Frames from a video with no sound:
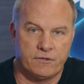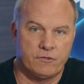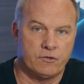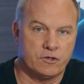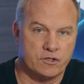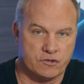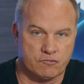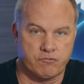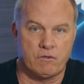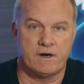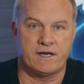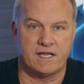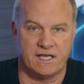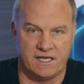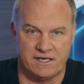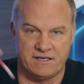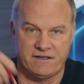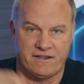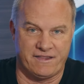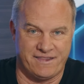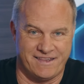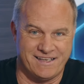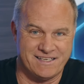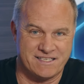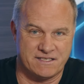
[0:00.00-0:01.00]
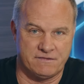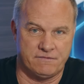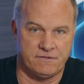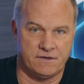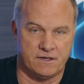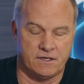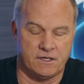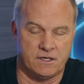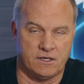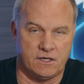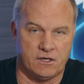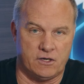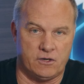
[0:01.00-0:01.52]
you're just running into this
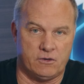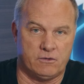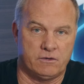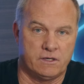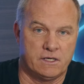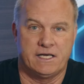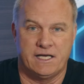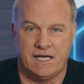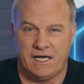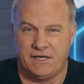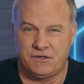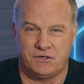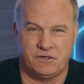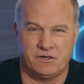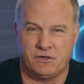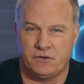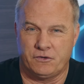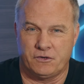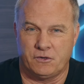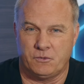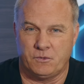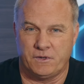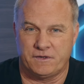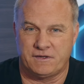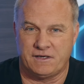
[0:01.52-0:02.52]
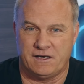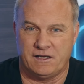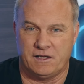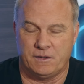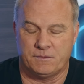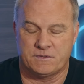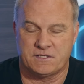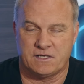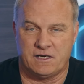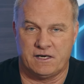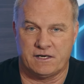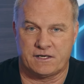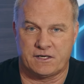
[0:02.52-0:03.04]
video and you don't know what the hell I'm
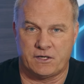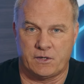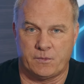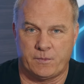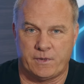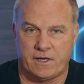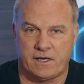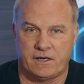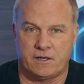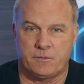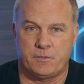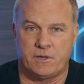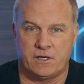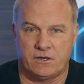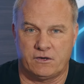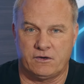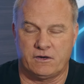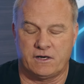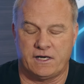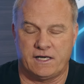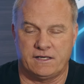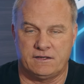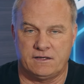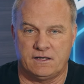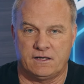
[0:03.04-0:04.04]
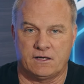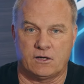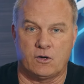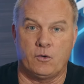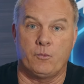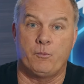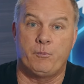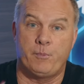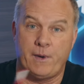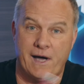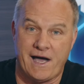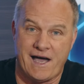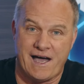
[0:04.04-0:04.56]
talking about, it'd be a good idea to go
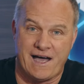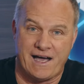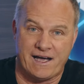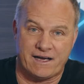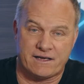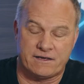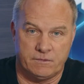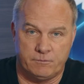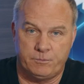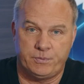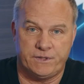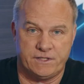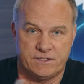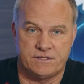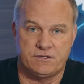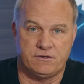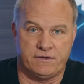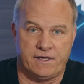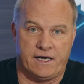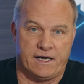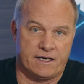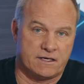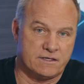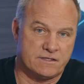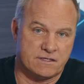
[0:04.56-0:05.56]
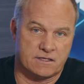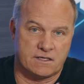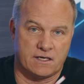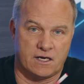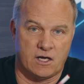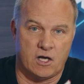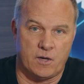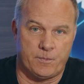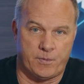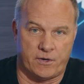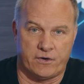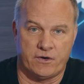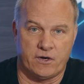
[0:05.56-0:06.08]
back. Please do that, because it's going to
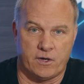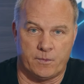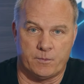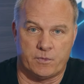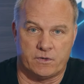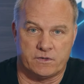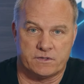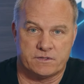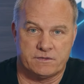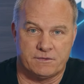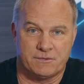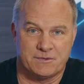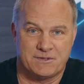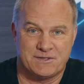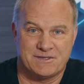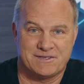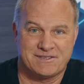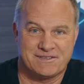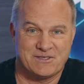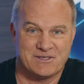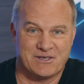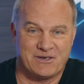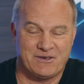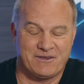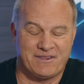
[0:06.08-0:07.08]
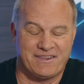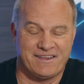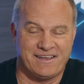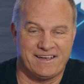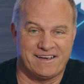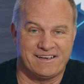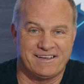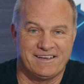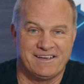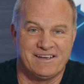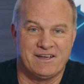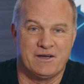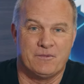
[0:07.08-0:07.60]
help our numbers, so which is a good
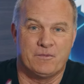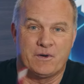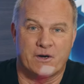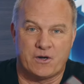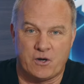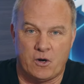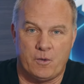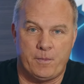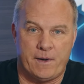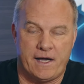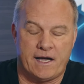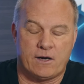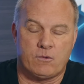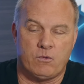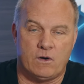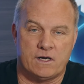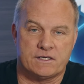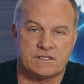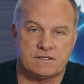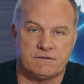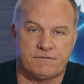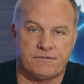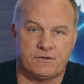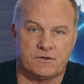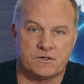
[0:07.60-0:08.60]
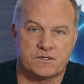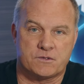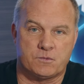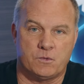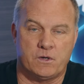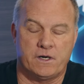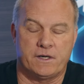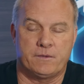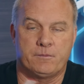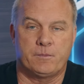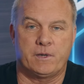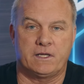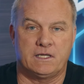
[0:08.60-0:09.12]
thing. But go back, watch the first
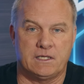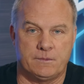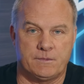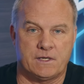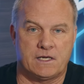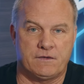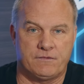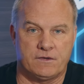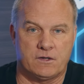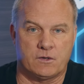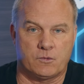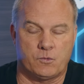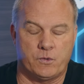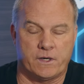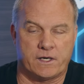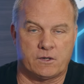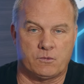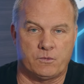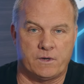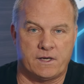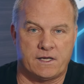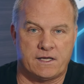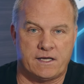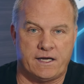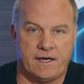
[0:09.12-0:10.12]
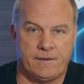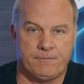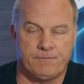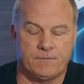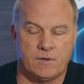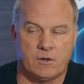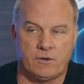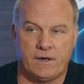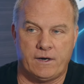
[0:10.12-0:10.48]
one, but let me give you the quick recap, all